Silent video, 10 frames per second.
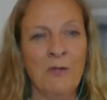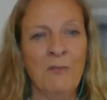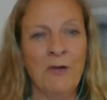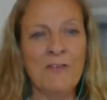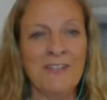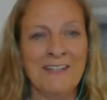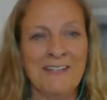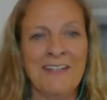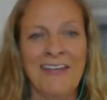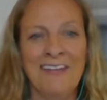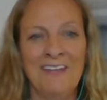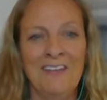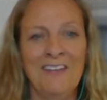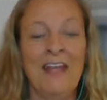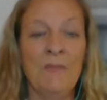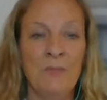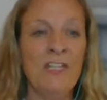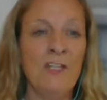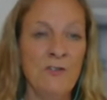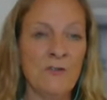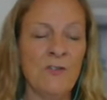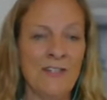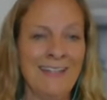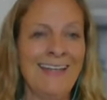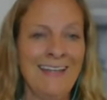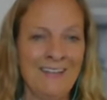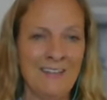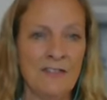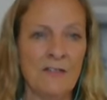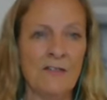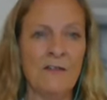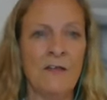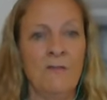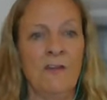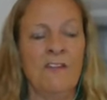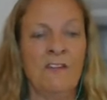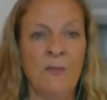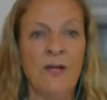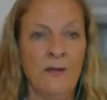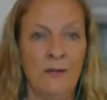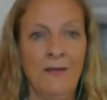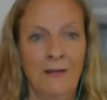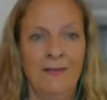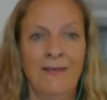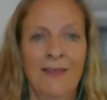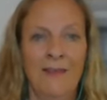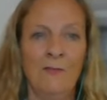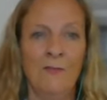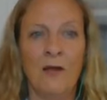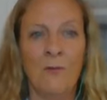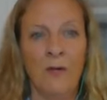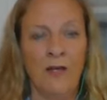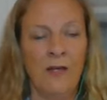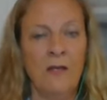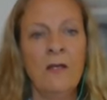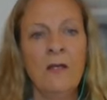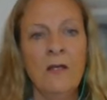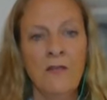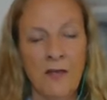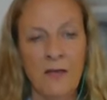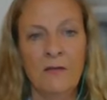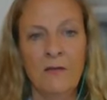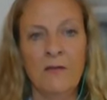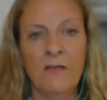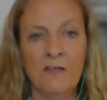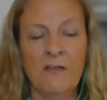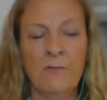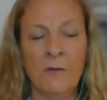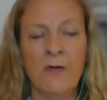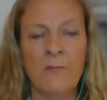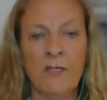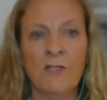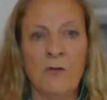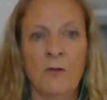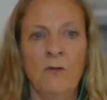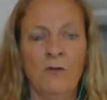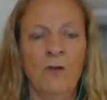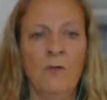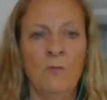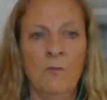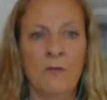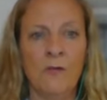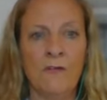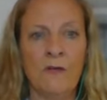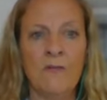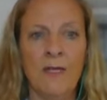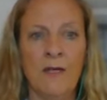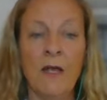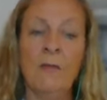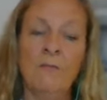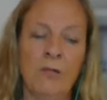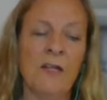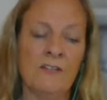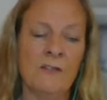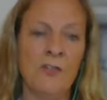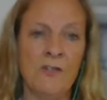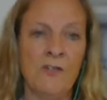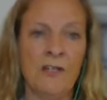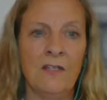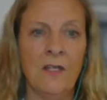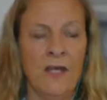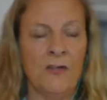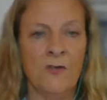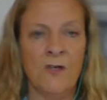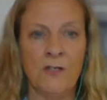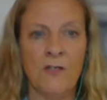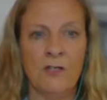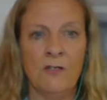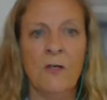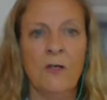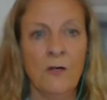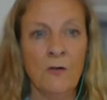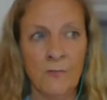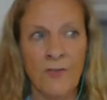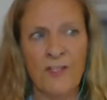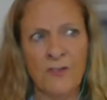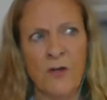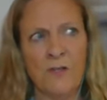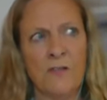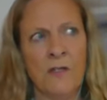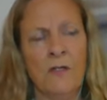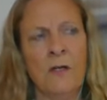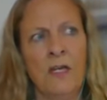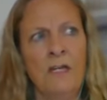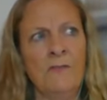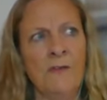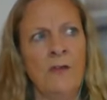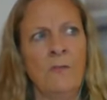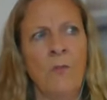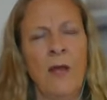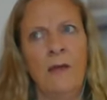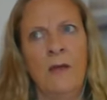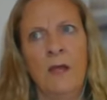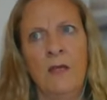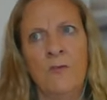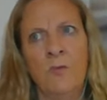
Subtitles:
that we protest against can be used against us if it's spun in the right way, then this is very much also what is coming. And plus, as you said, the introduction of these drugs that even when